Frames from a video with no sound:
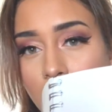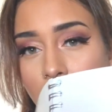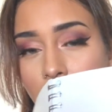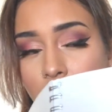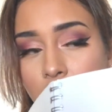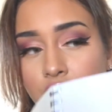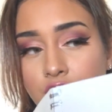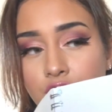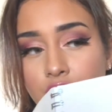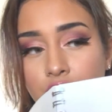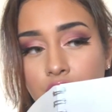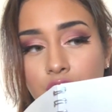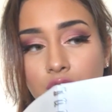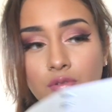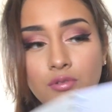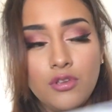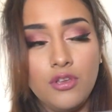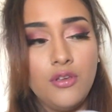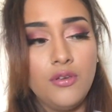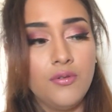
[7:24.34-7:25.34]
and it's just
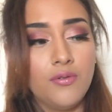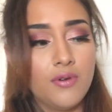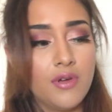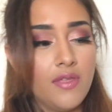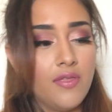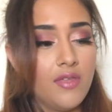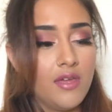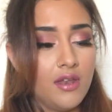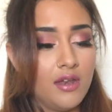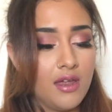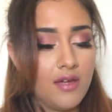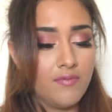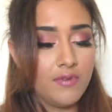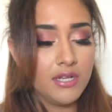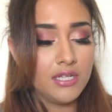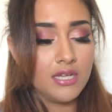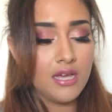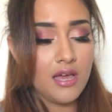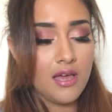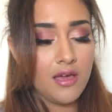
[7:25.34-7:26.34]
so cute. And then every